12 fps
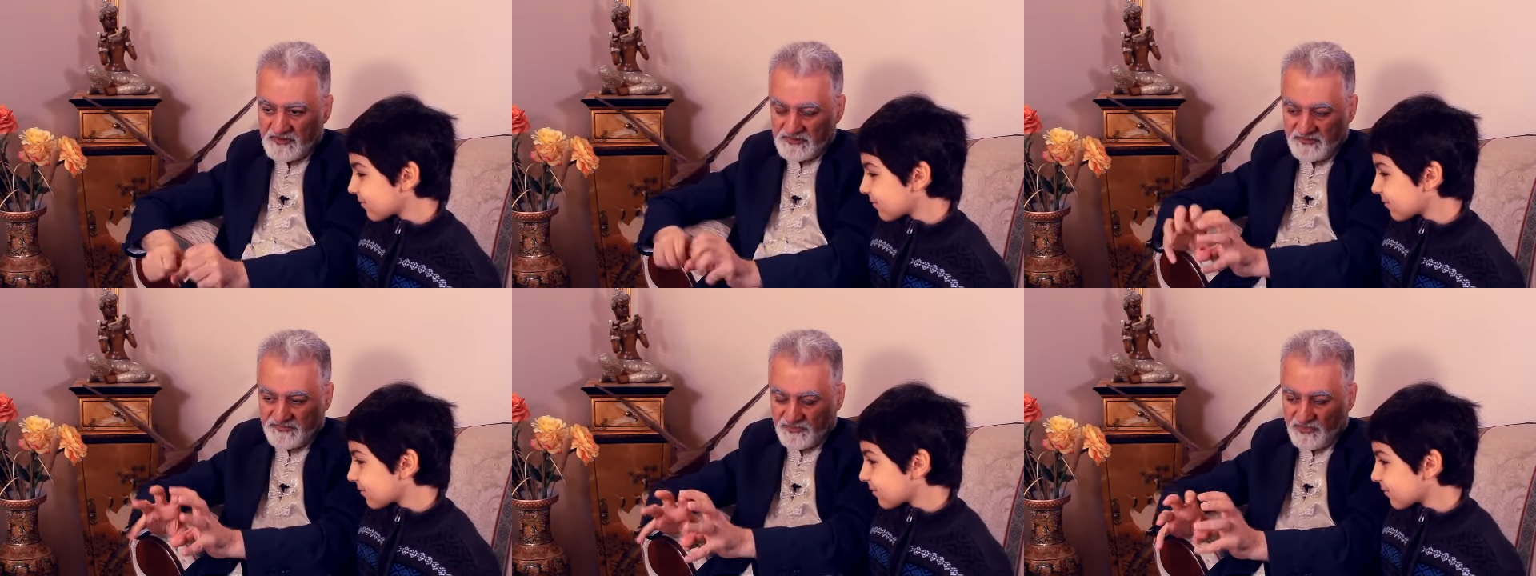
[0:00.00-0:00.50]

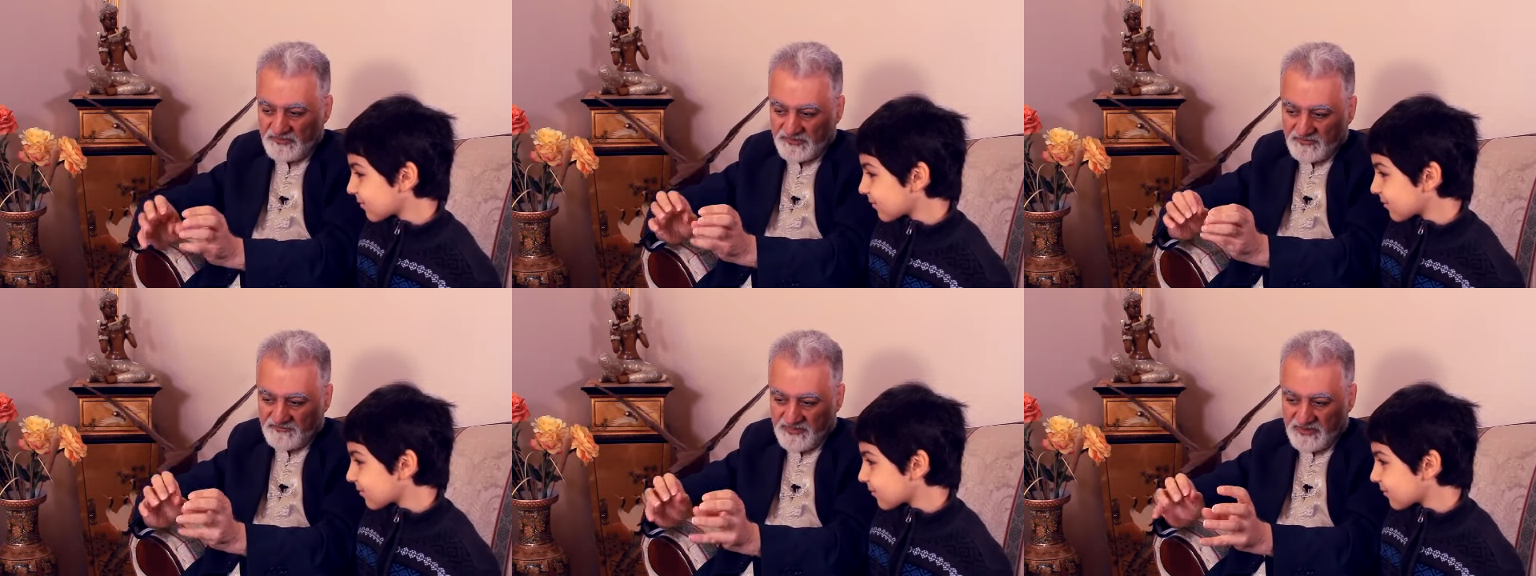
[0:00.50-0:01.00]
Speaker 1: The thorns
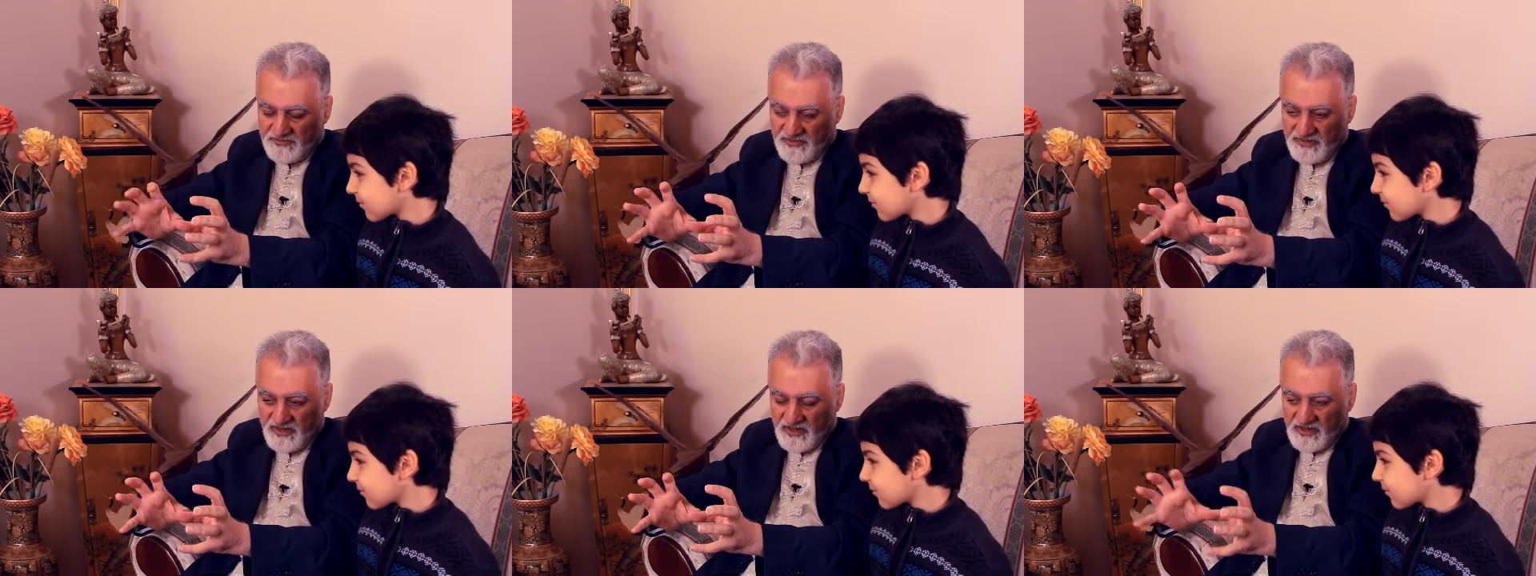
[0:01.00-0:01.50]
are
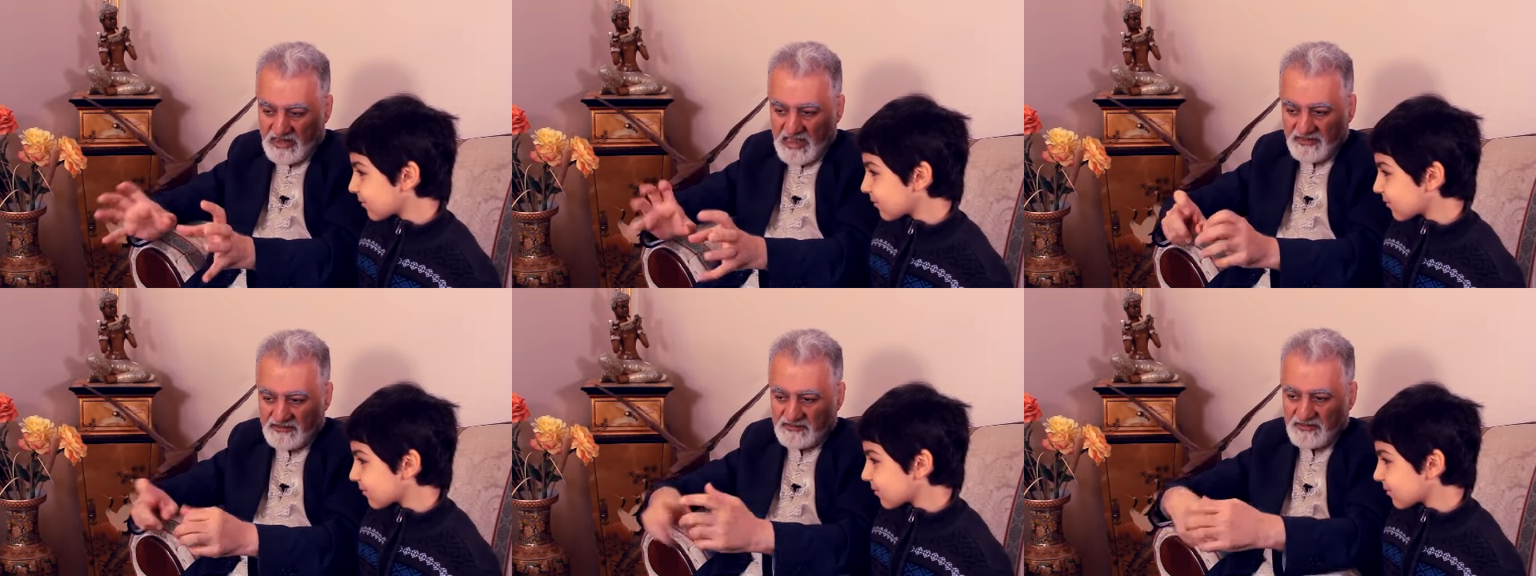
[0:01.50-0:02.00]
very
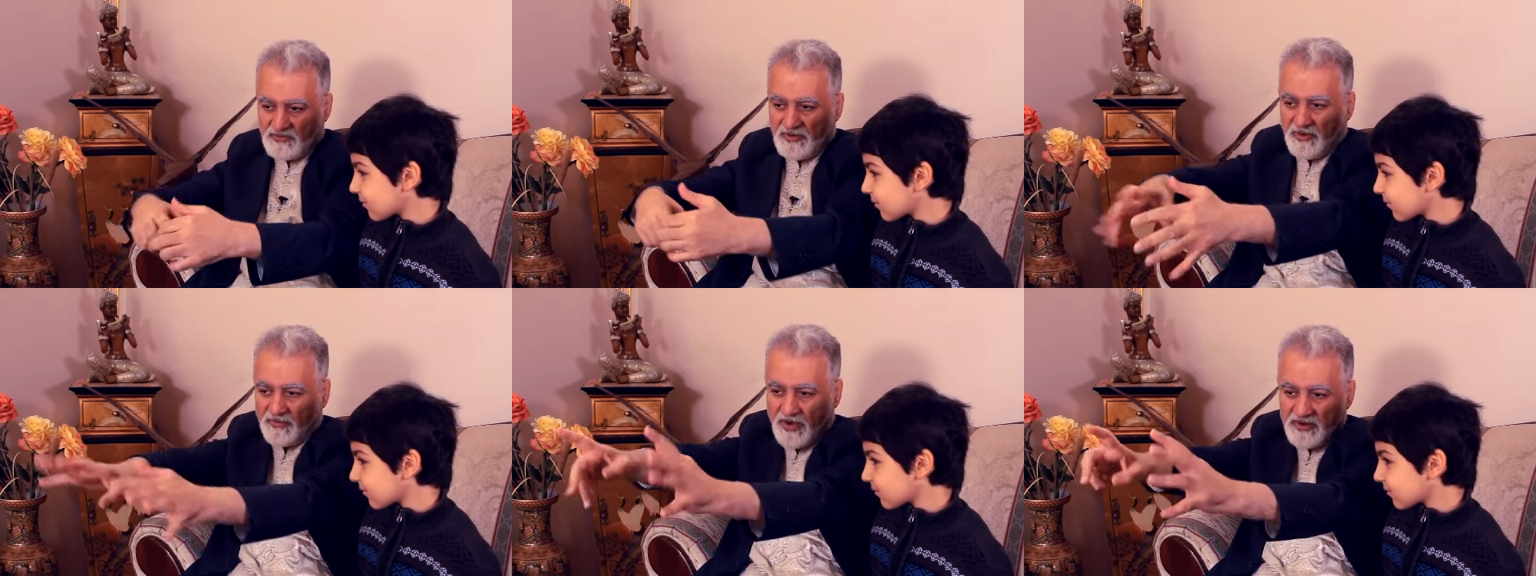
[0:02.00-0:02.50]
light. They
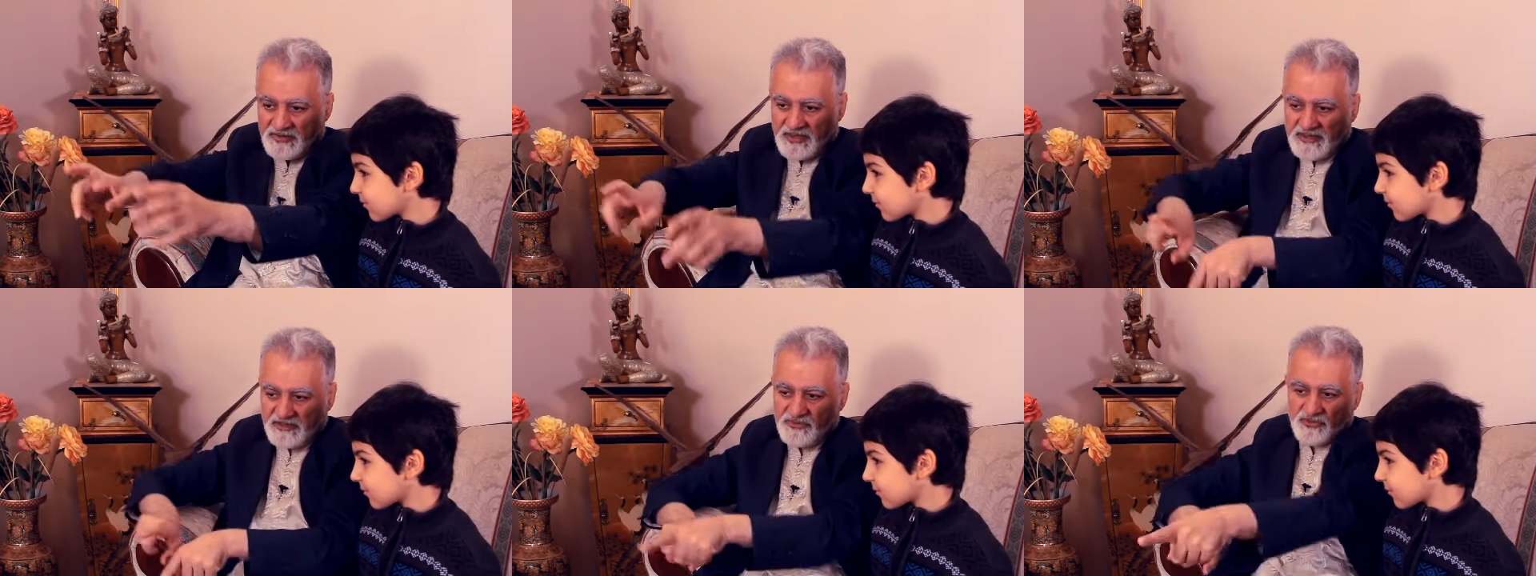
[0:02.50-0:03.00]
will run, and
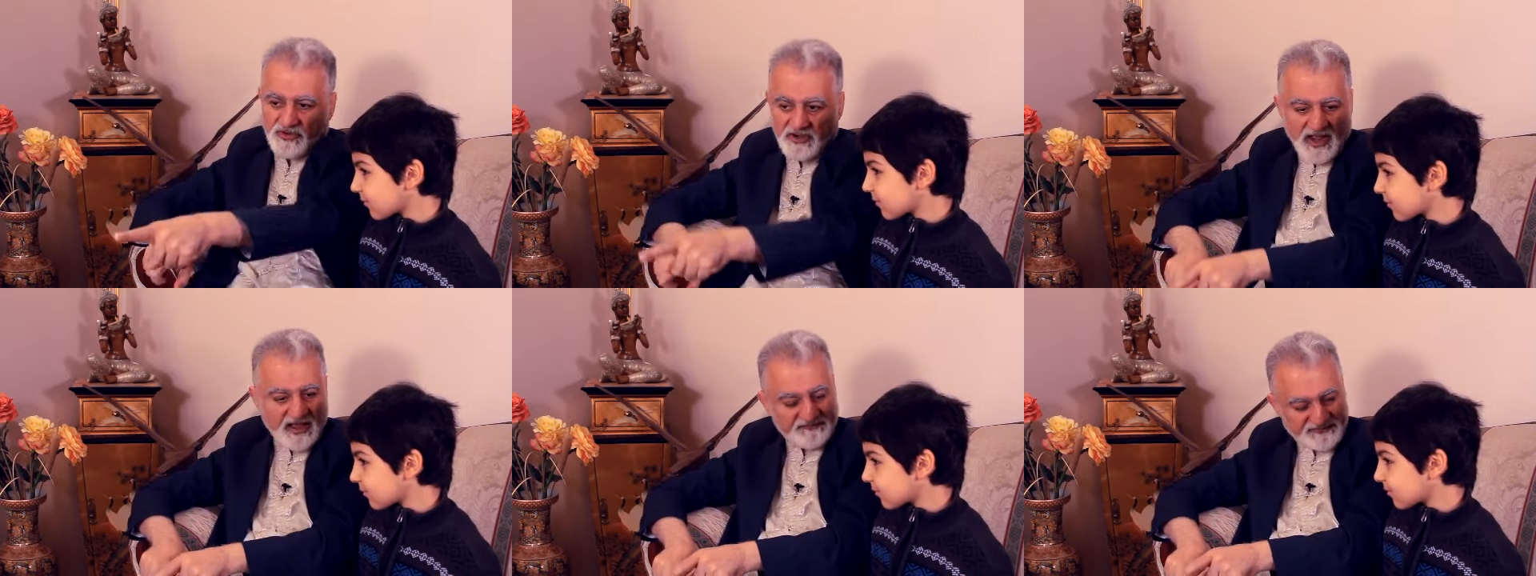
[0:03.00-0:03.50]
he had to run
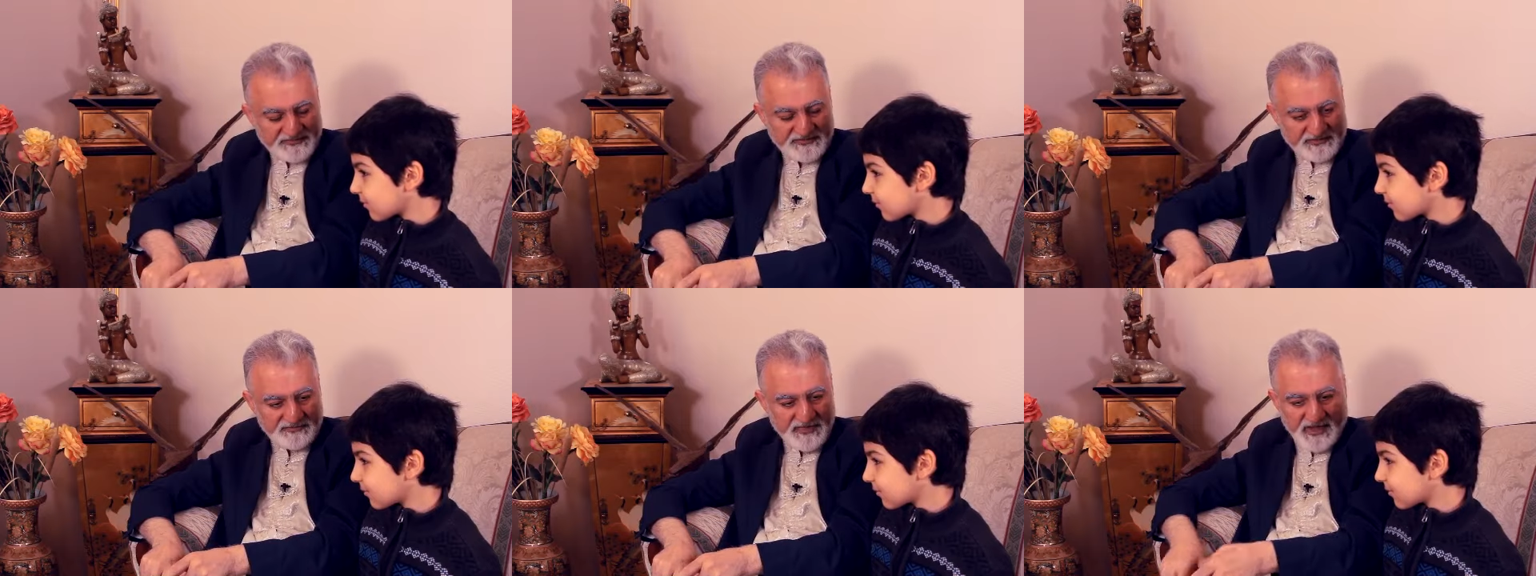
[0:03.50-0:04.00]
after
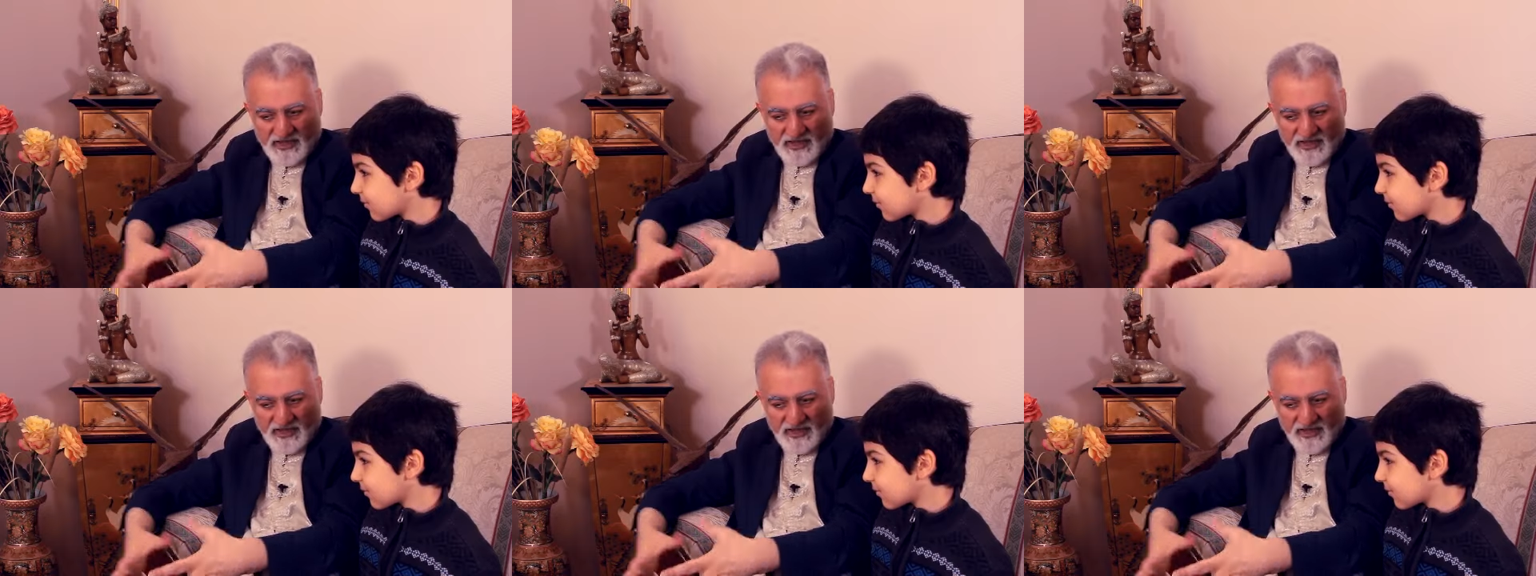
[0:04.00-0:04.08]
them.